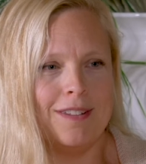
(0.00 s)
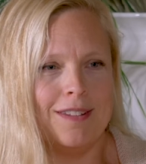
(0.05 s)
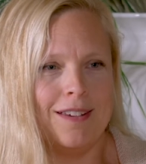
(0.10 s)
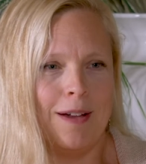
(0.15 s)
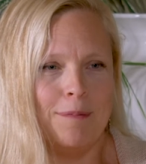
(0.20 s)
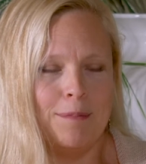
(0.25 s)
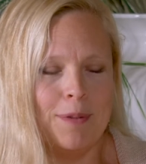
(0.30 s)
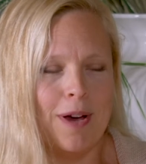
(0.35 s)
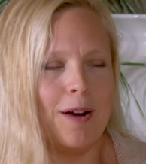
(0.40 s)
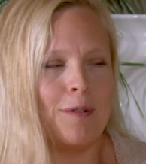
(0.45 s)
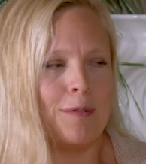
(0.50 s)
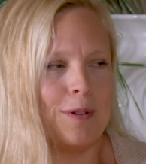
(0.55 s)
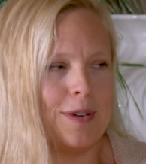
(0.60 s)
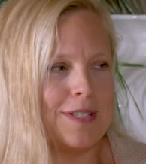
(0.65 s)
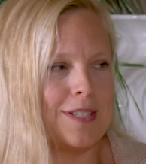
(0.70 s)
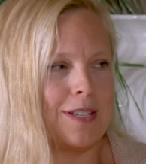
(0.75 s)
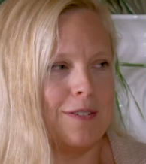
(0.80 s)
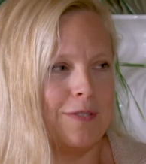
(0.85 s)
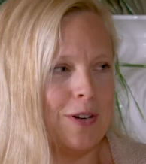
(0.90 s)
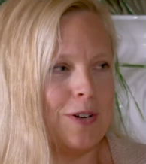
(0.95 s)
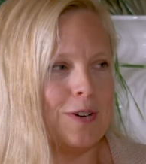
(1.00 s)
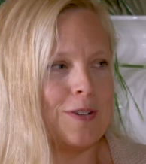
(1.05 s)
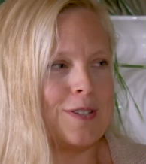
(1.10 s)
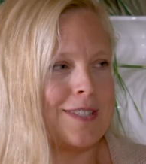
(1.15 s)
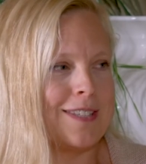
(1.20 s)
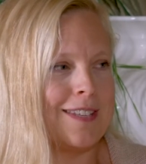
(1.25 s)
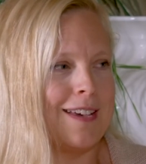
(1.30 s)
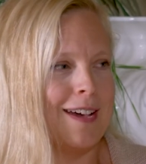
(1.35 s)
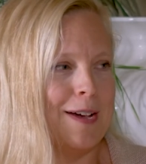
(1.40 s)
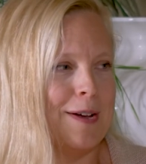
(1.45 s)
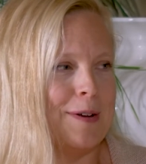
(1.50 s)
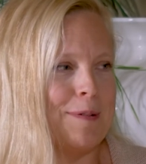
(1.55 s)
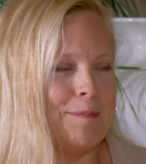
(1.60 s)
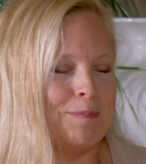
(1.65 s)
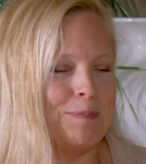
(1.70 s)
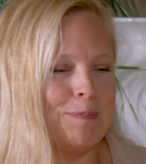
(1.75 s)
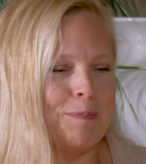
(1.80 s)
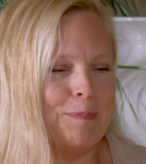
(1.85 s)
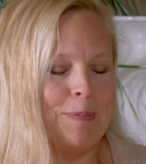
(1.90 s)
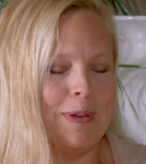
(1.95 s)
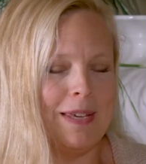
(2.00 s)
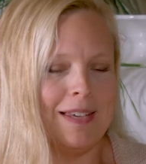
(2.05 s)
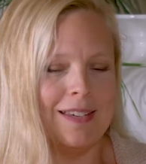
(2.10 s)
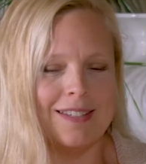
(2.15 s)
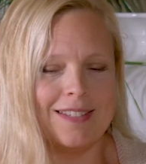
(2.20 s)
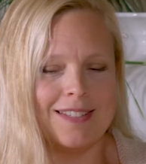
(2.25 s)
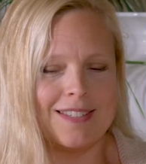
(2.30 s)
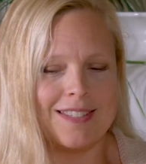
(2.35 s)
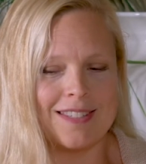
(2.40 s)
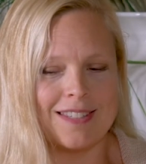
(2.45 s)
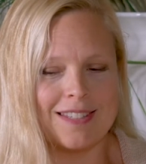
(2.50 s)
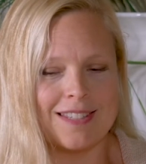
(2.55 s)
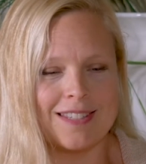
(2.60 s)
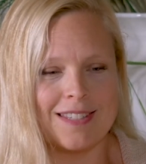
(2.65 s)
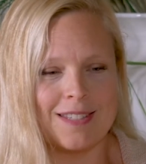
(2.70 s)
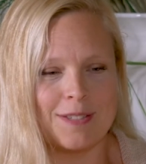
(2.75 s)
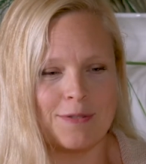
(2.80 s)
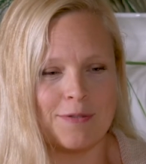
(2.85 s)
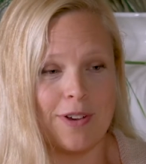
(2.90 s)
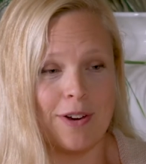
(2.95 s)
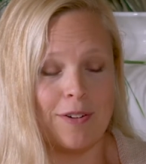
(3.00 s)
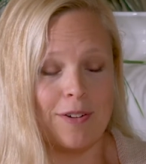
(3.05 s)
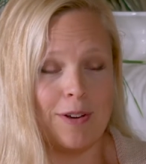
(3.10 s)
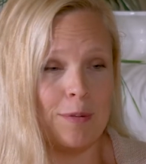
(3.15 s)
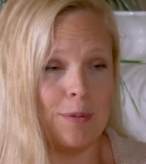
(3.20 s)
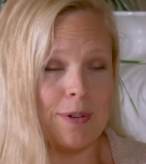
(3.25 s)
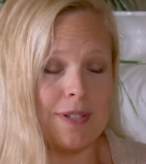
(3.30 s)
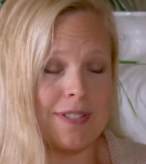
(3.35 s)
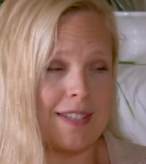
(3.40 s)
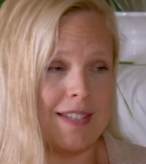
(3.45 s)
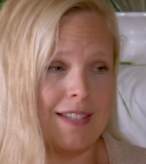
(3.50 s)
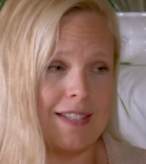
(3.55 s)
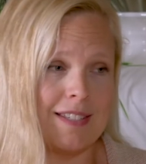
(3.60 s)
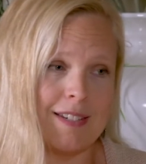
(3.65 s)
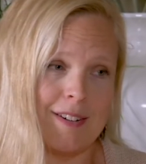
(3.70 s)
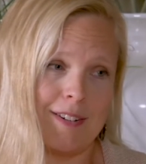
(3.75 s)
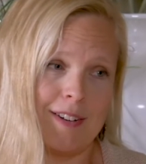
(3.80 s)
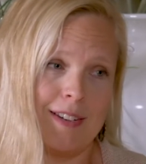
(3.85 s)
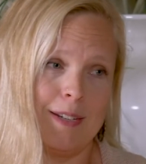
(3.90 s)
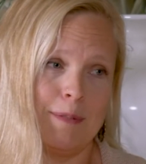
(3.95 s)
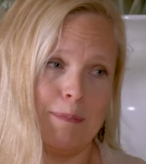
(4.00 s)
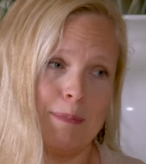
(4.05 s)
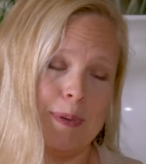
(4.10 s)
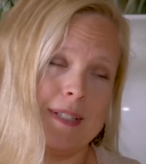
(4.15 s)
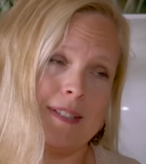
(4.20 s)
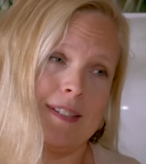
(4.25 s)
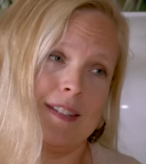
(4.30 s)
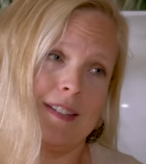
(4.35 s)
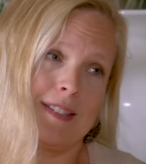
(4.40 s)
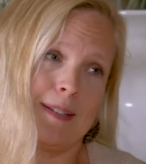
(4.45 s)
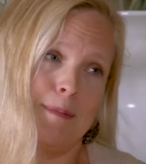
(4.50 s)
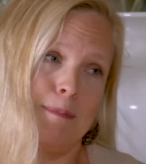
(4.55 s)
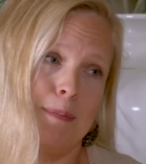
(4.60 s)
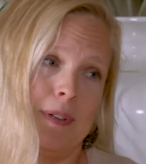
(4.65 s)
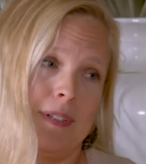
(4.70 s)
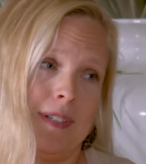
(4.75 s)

I'm not risk averse because this is very risky. Starting a business and